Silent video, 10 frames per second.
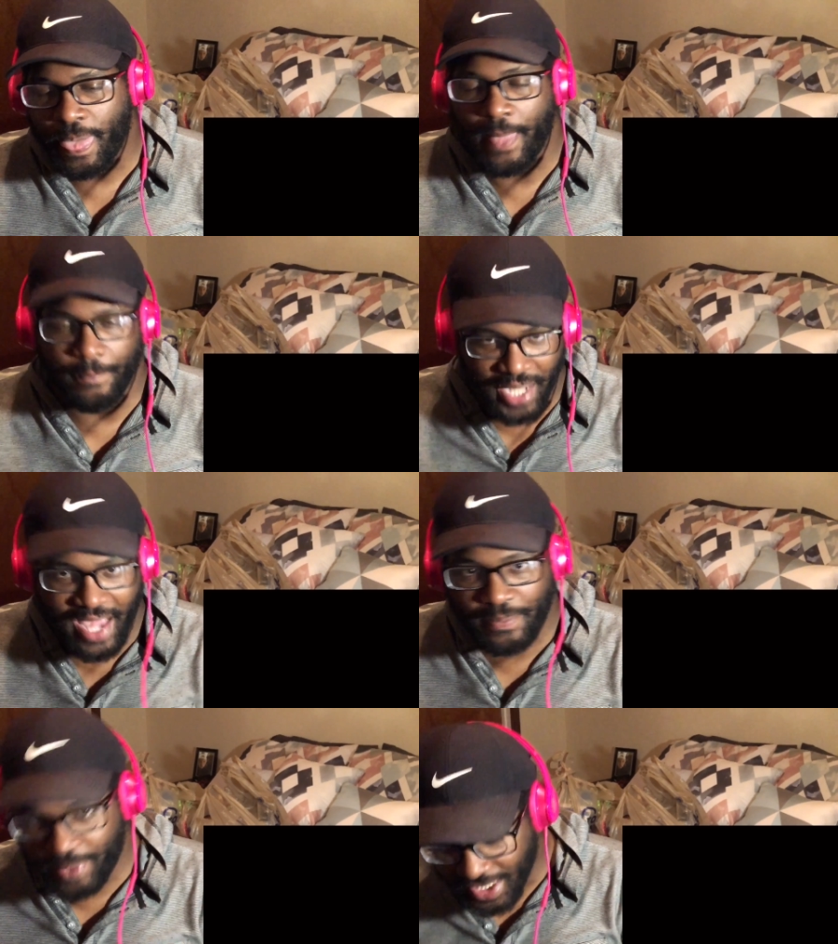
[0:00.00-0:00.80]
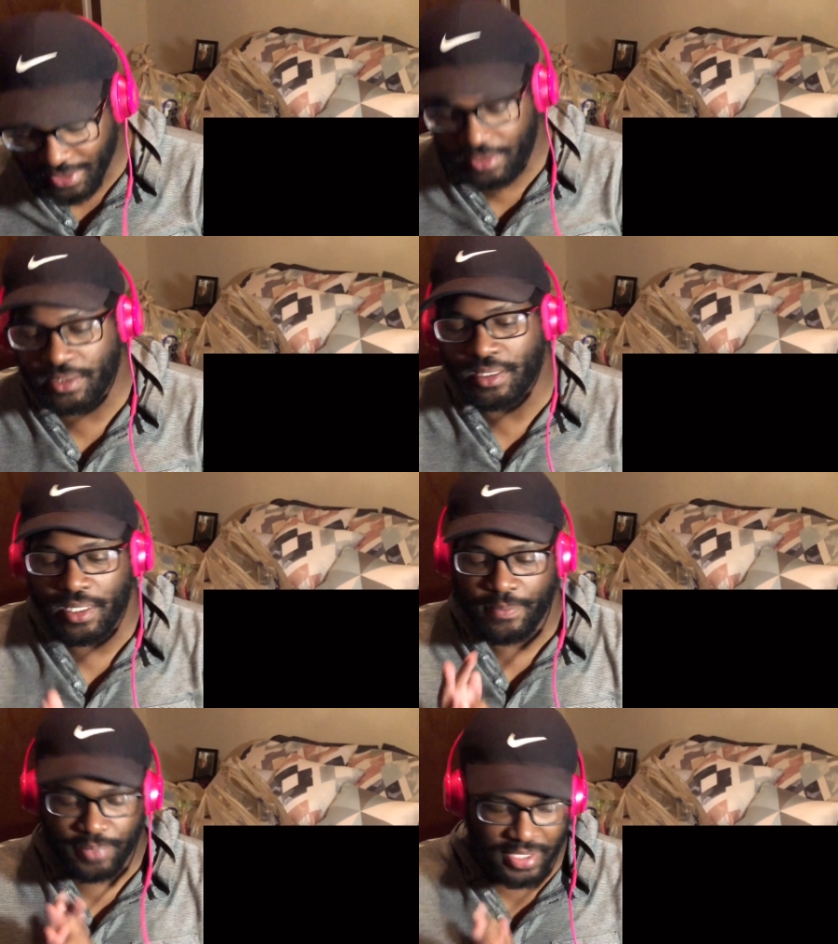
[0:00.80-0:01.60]
Blackpink
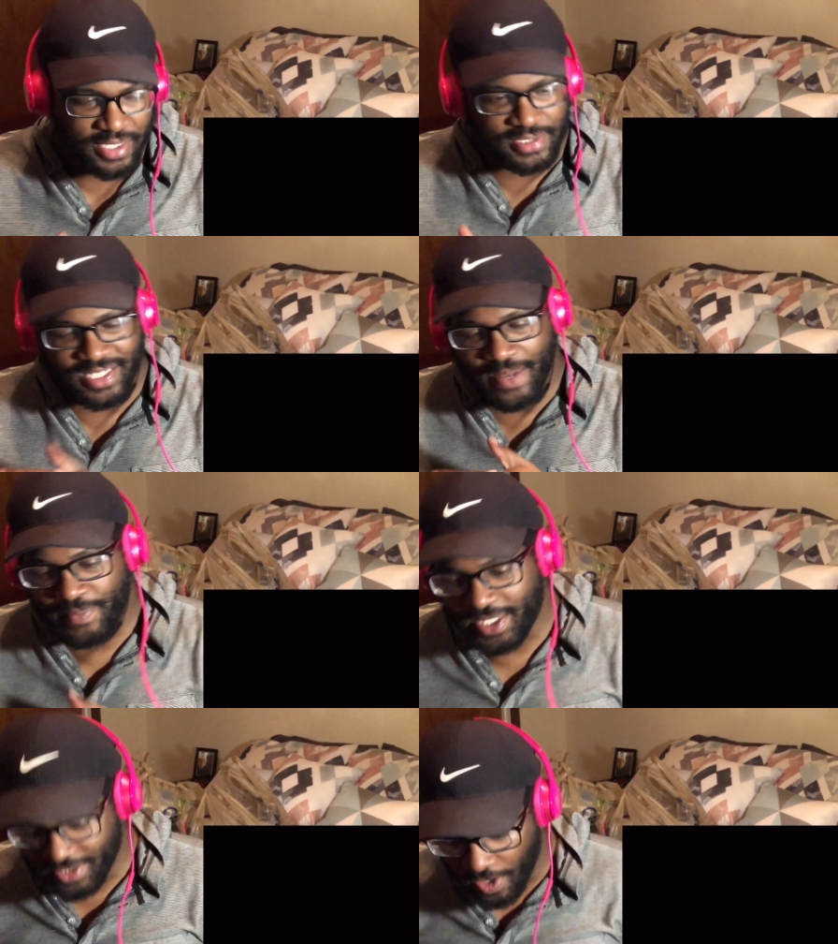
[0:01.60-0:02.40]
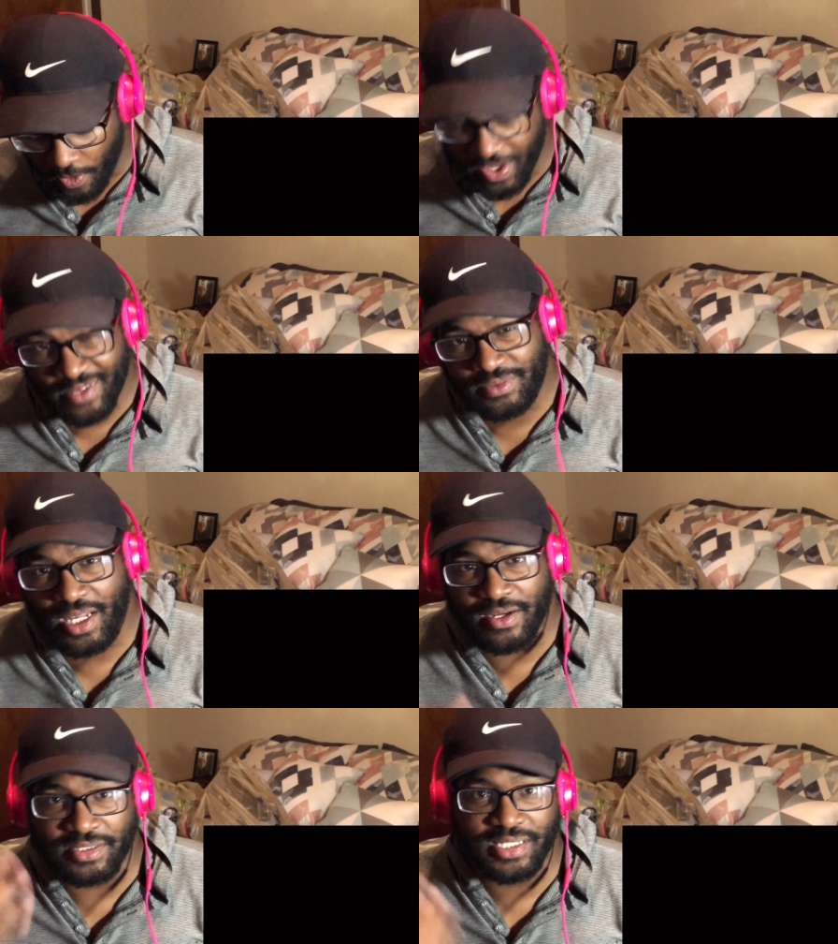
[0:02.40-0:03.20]
Please let me know if
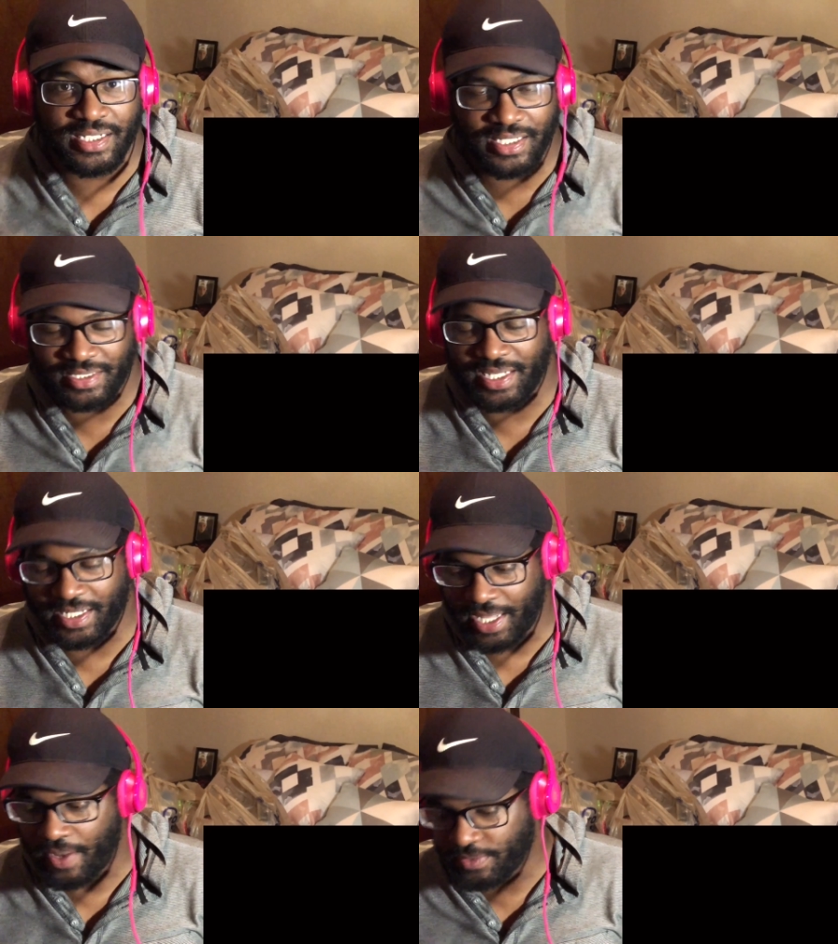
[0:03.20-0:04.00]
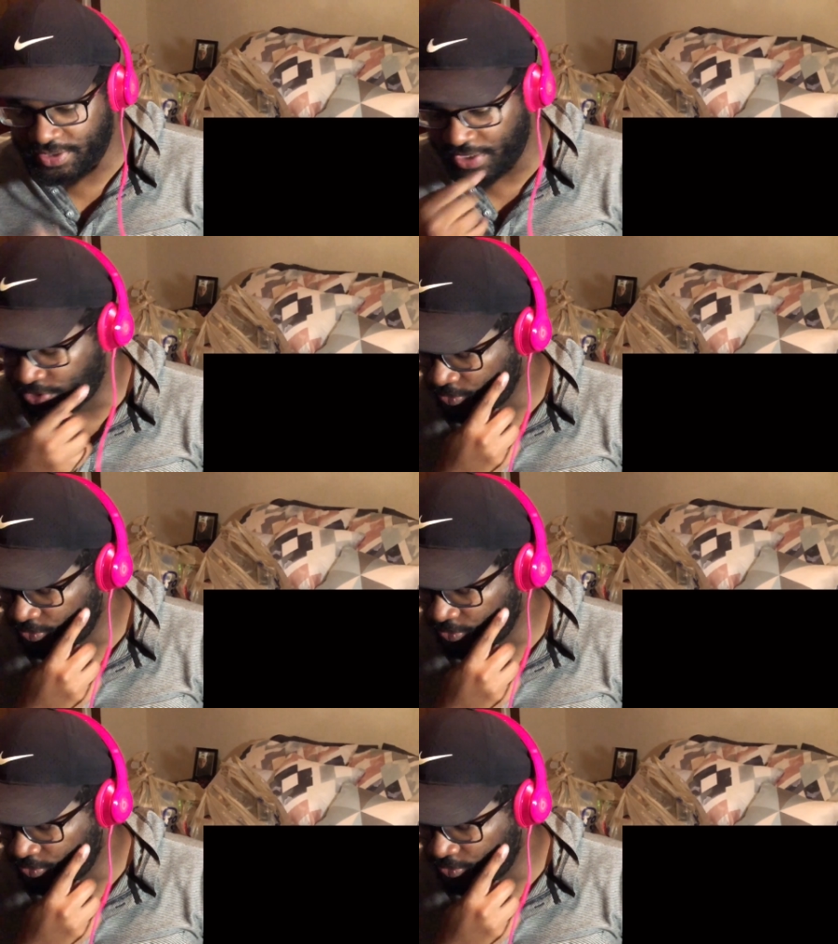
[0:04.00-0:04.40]
there's anything else that you